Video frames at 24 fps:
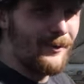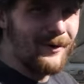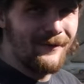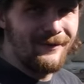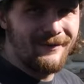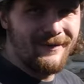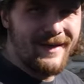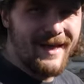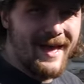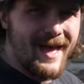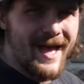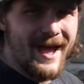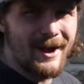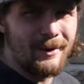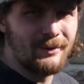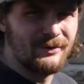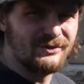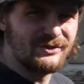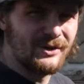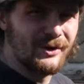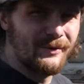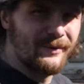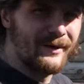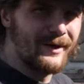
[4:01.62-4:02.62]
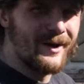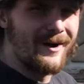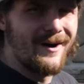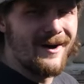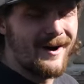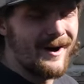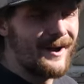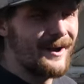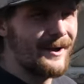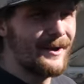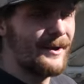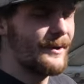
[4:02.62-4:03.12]
what the heck was going
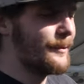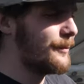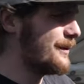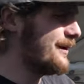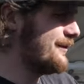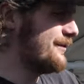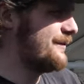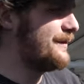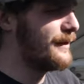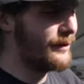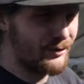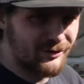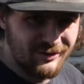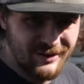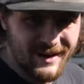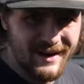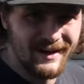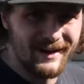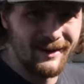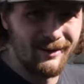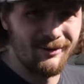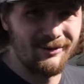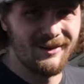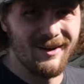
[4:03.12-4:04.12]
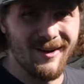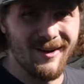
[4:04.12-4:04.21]
on with this Chinese